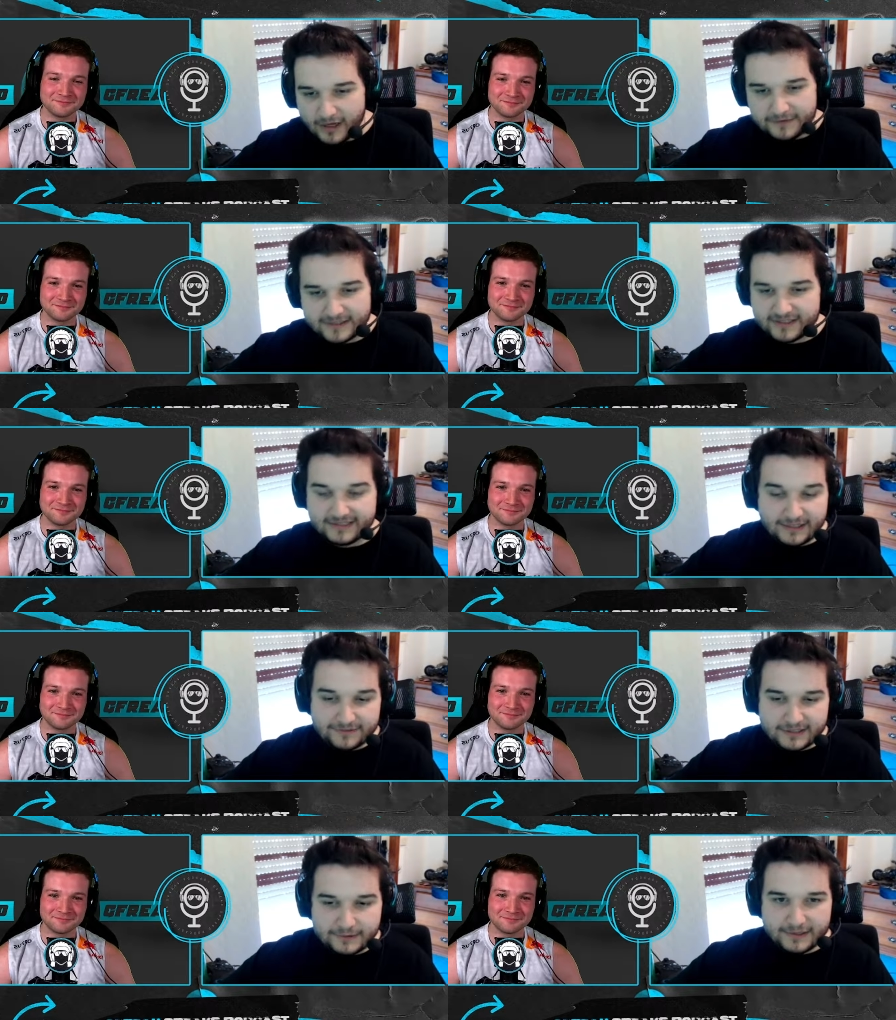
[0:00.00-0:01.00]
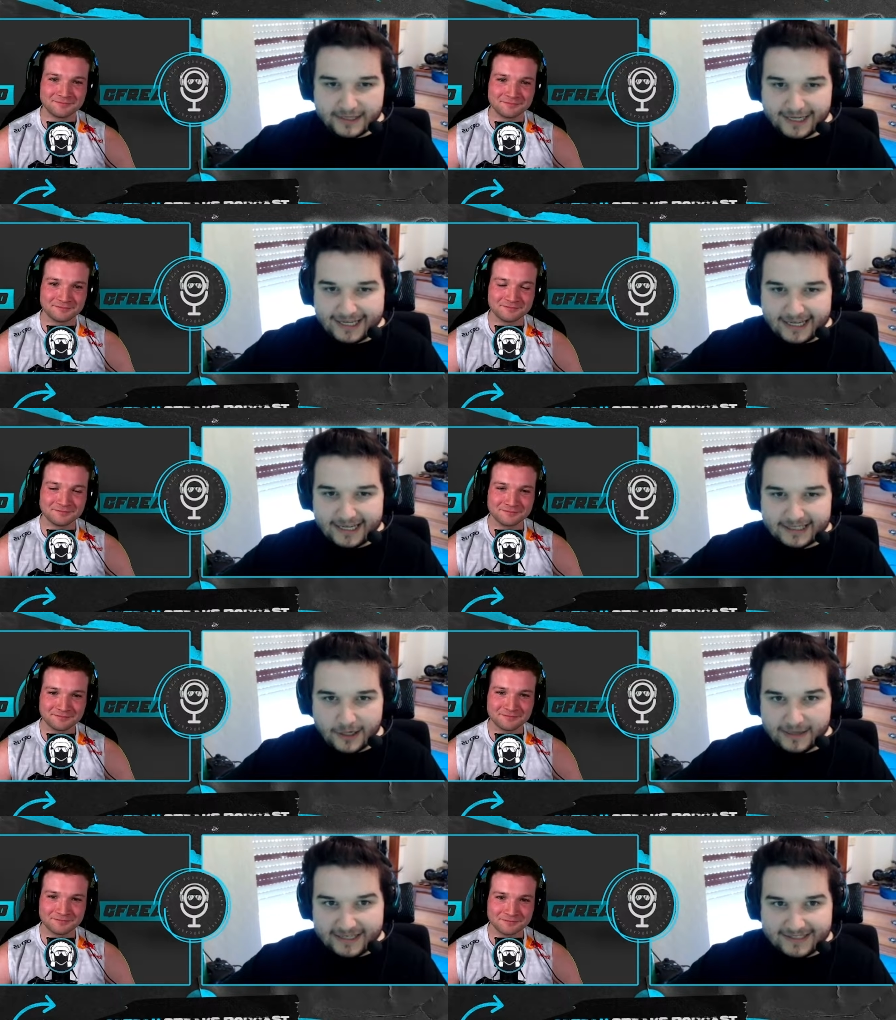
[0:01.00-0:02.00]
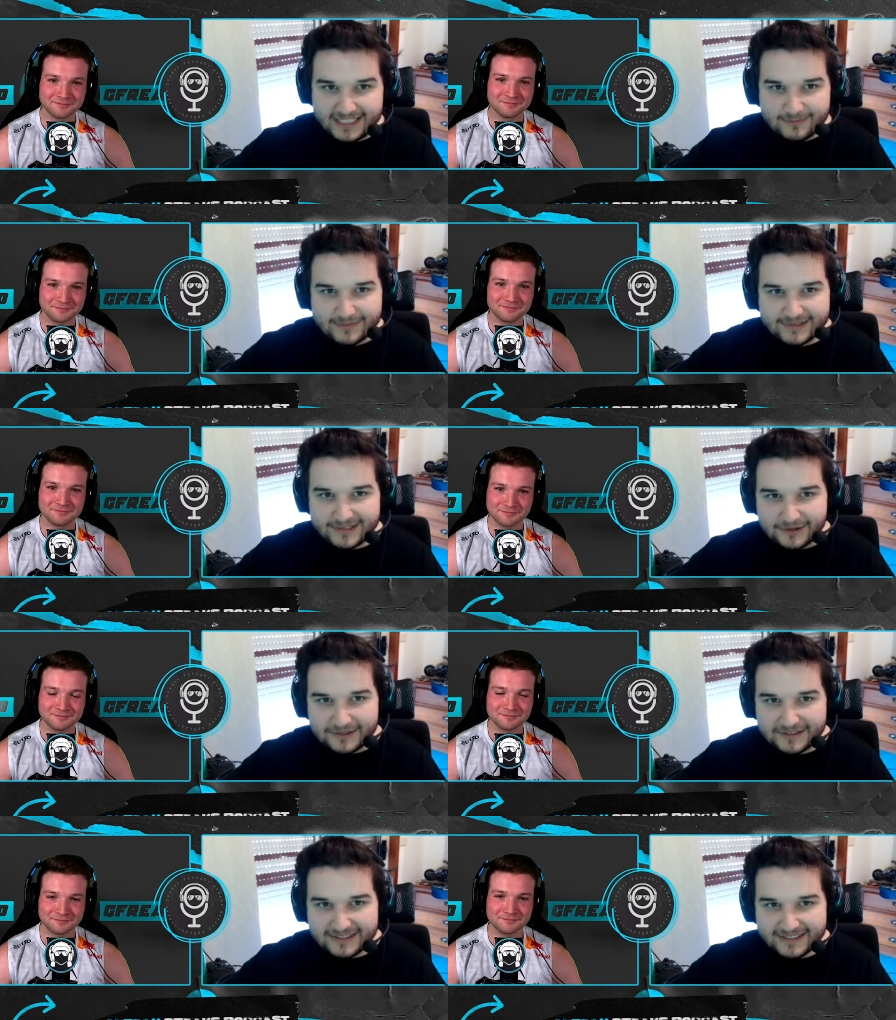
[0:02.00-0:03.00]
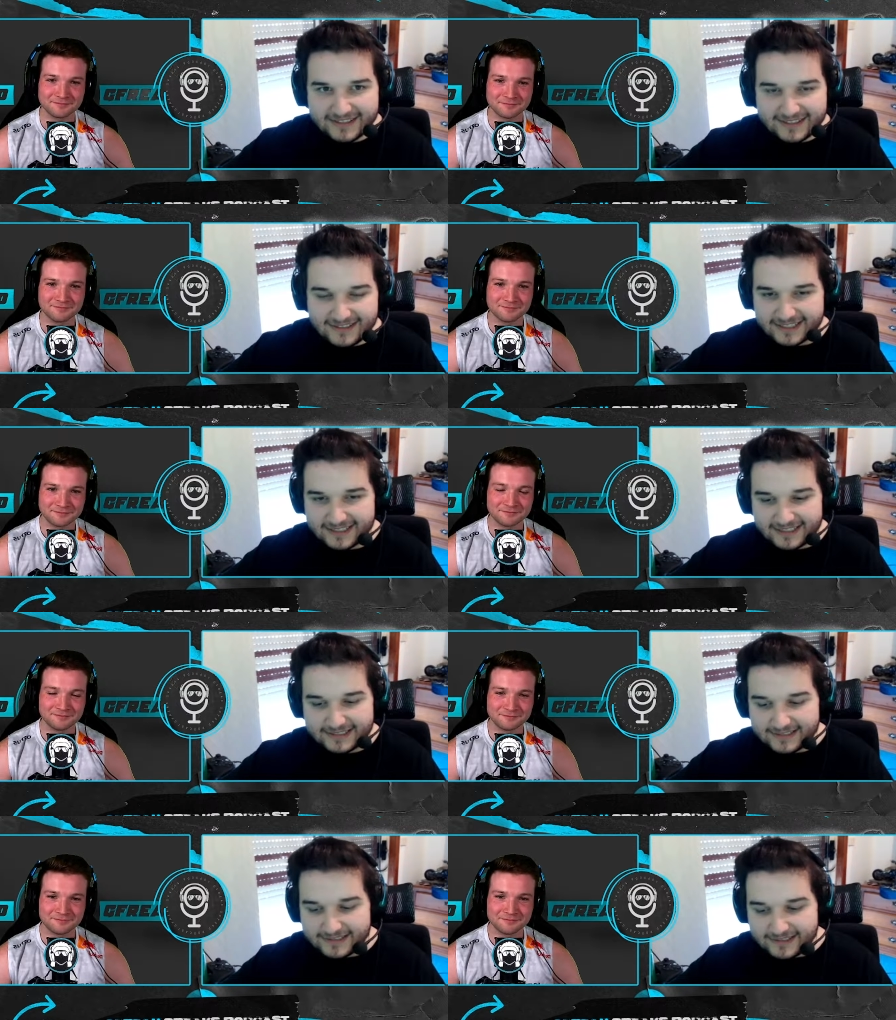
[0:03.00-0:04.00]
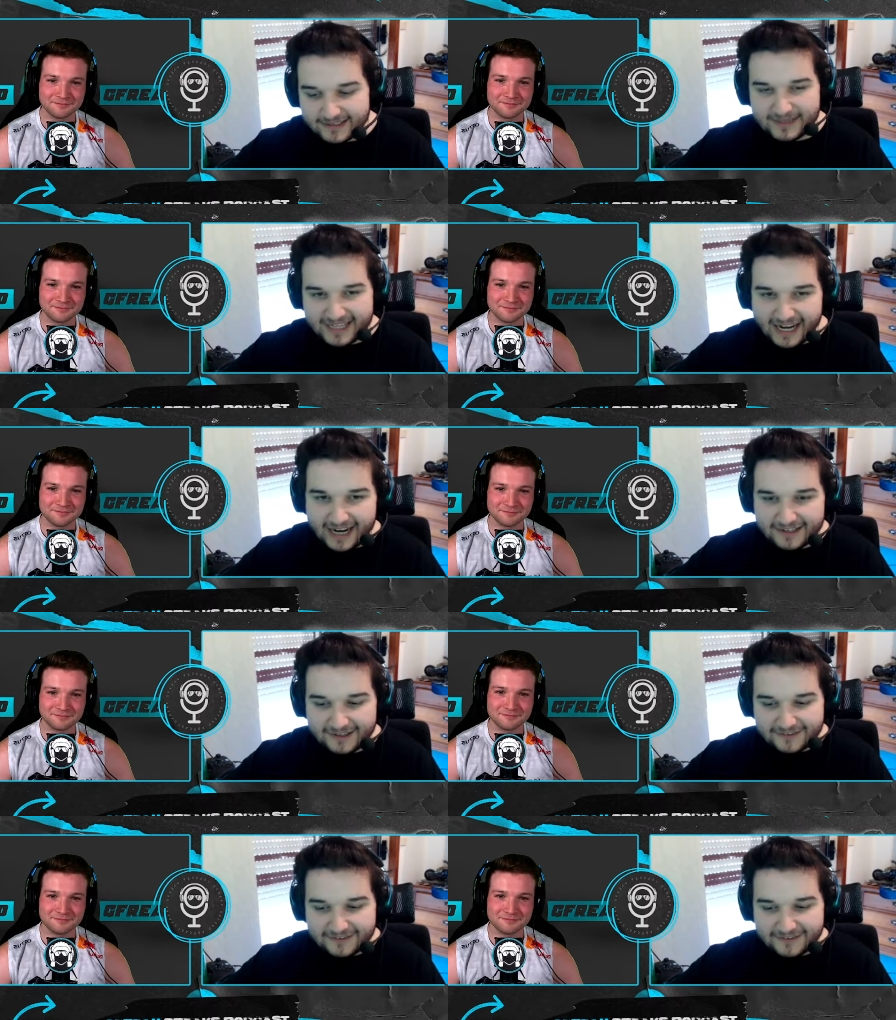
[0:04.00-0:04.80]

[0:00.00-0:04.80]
Speaker 1: obviously the other two NA top eight teams, so like it's going to be hard,